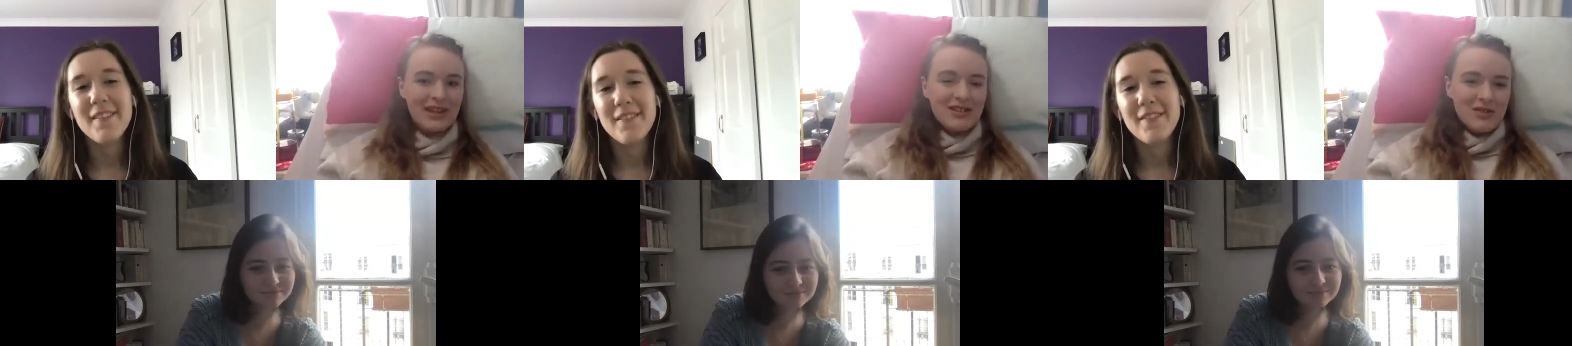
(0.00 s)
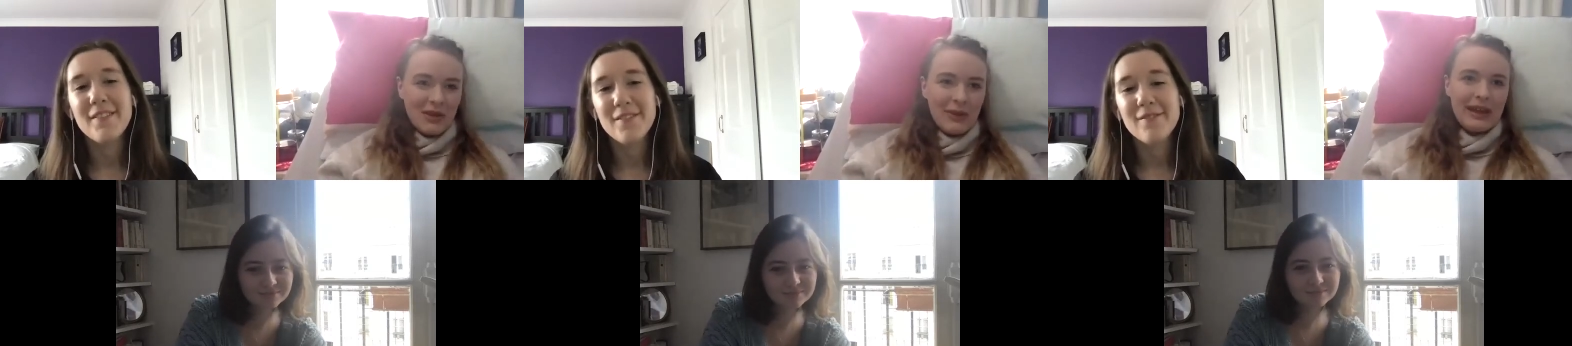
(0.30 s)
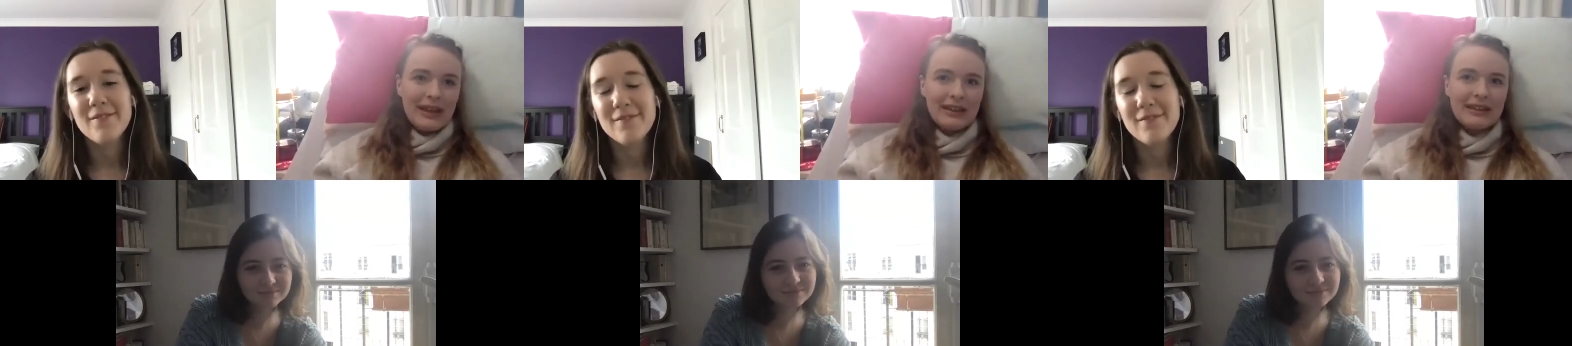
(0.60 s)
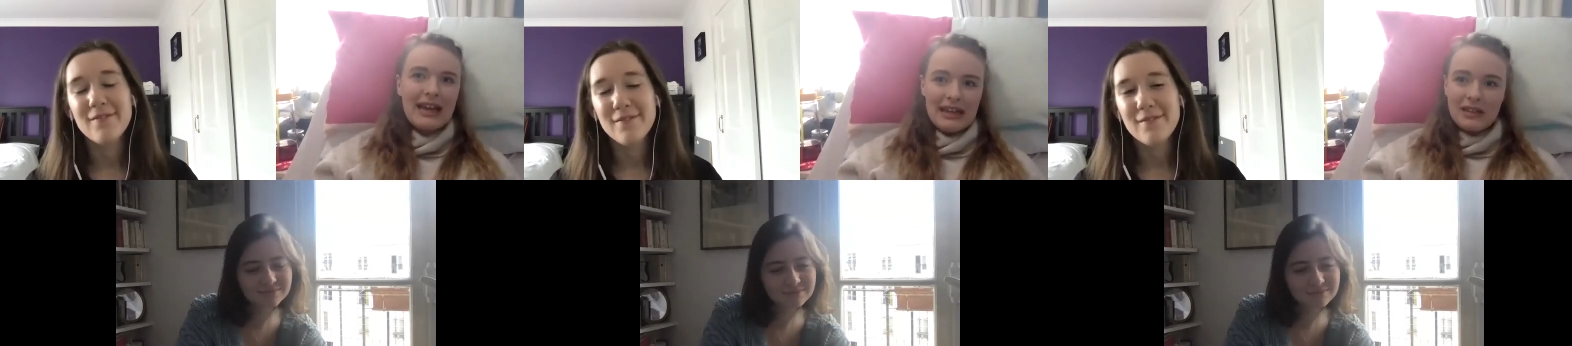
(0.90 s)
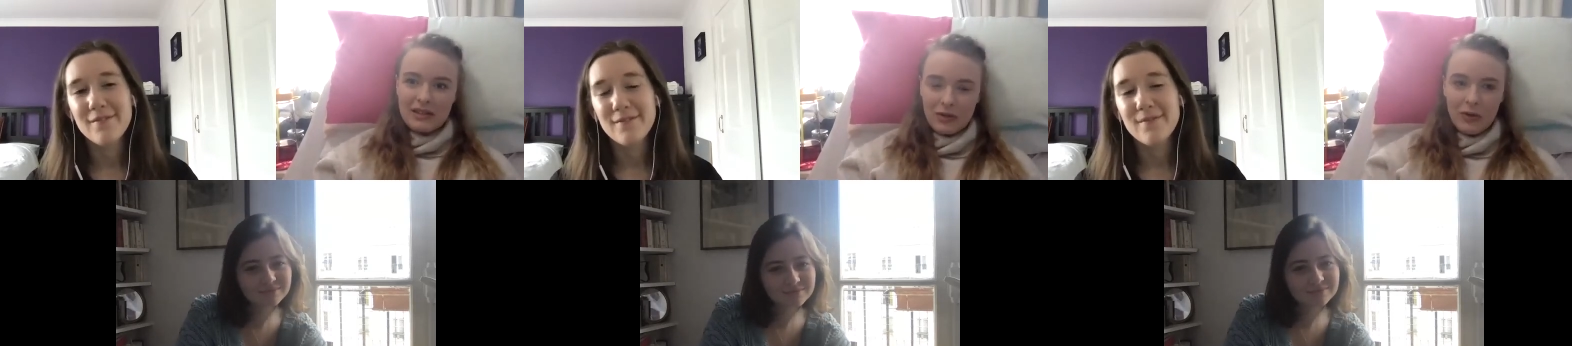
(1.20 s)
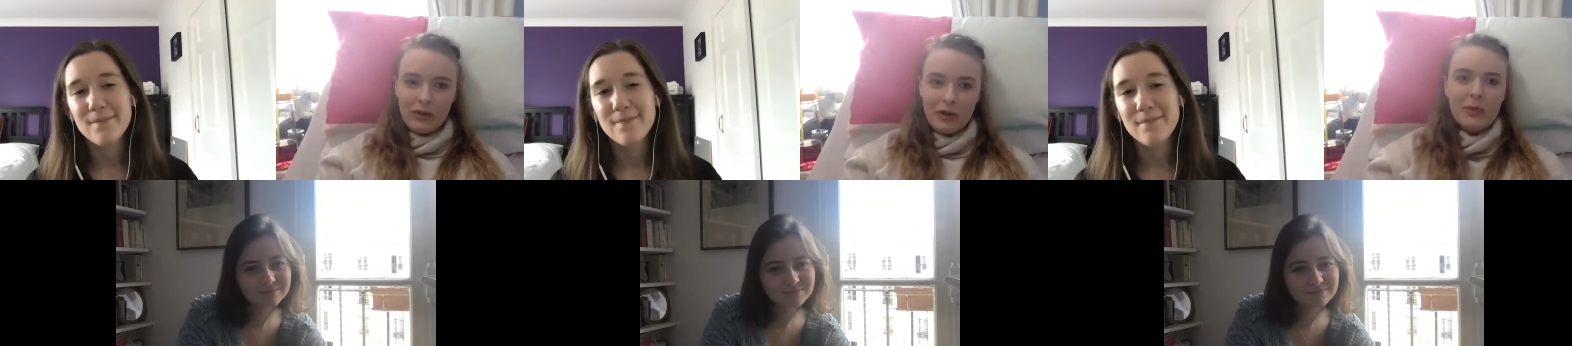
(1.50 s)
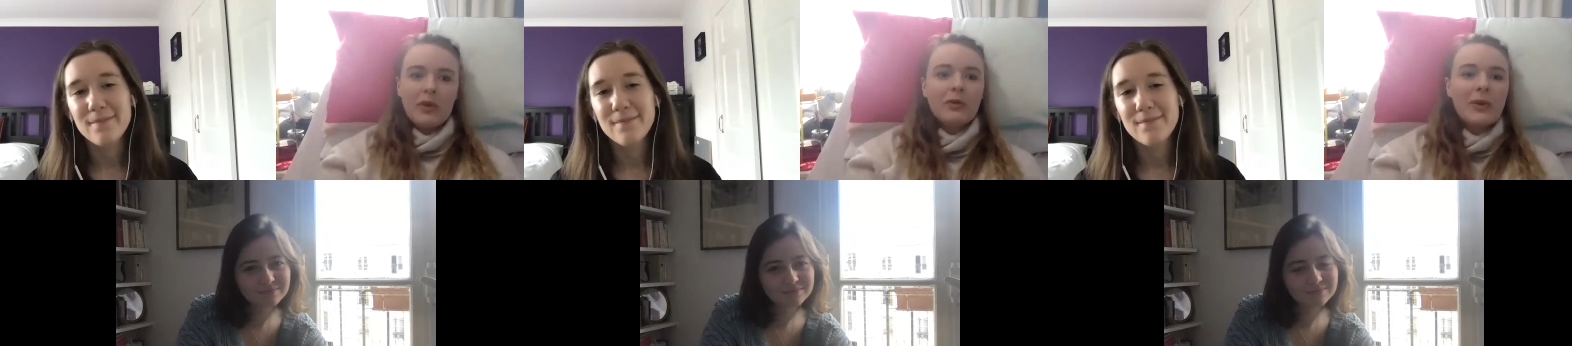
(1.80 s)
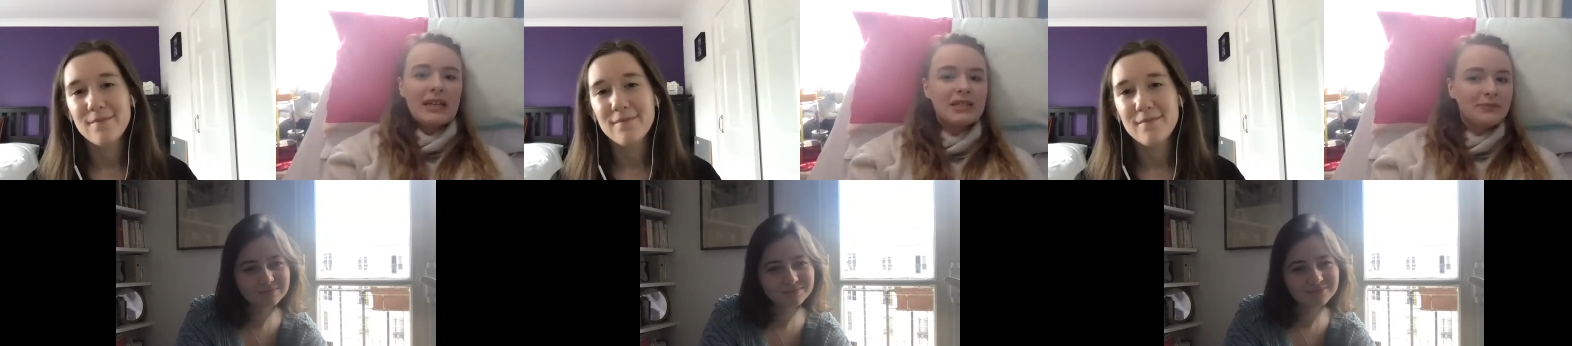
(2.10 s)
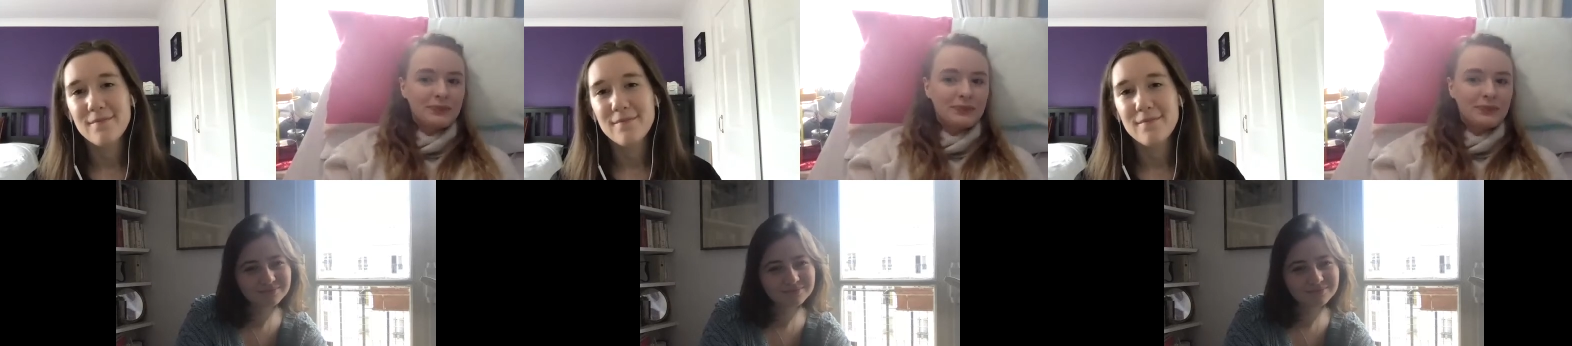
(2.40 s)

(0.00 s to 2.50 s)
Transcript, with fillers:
Speaker 1: So I think, yeah, it does sort of go both ways.